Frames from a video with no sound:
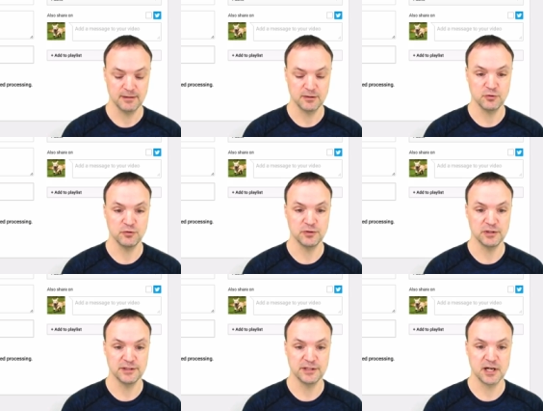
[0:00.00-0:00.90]

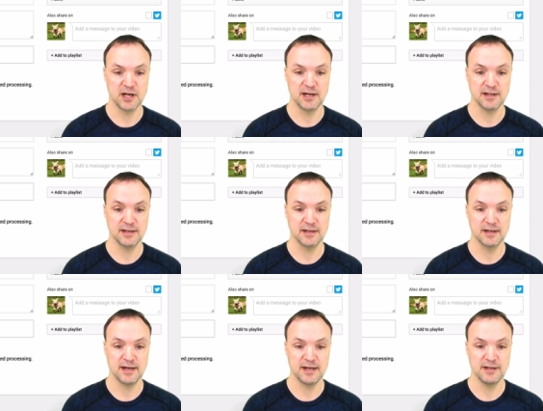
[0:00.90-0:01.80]
Google Doc,
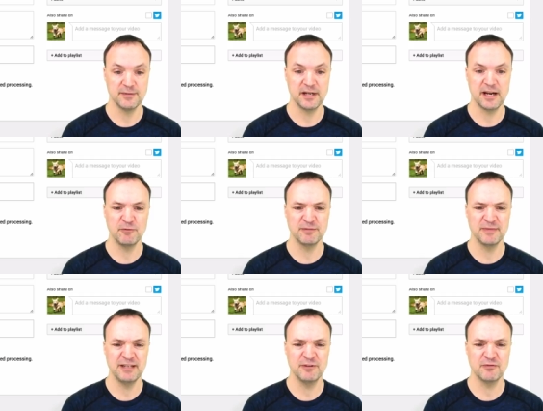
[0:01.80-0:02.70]
and I would
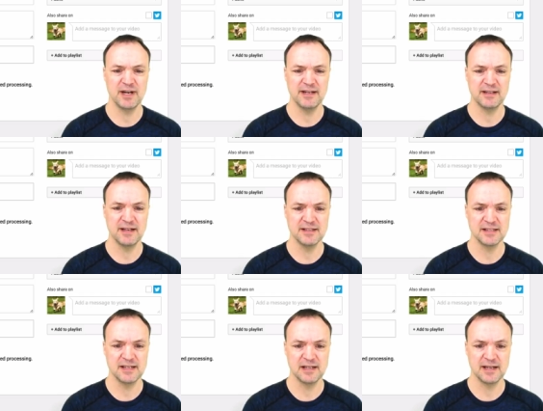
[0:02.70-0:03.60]
even write things
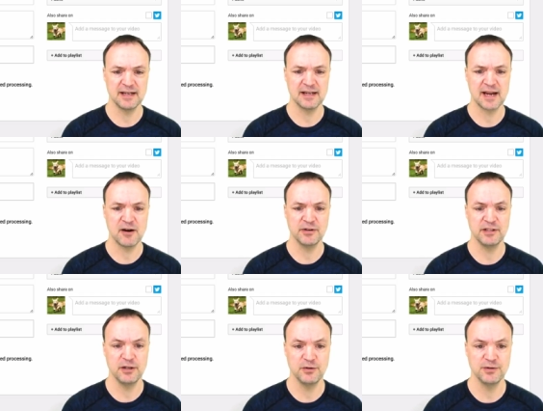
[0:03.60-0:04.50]
in like how to
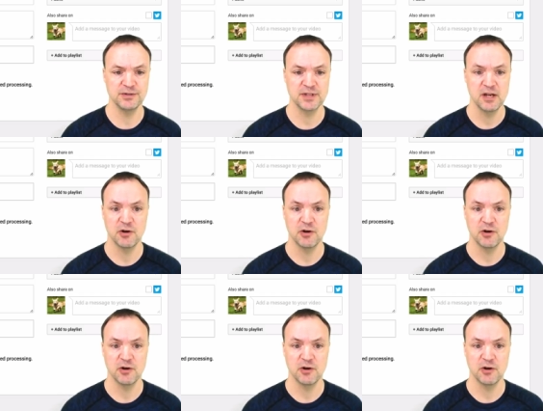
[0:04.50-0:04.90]
use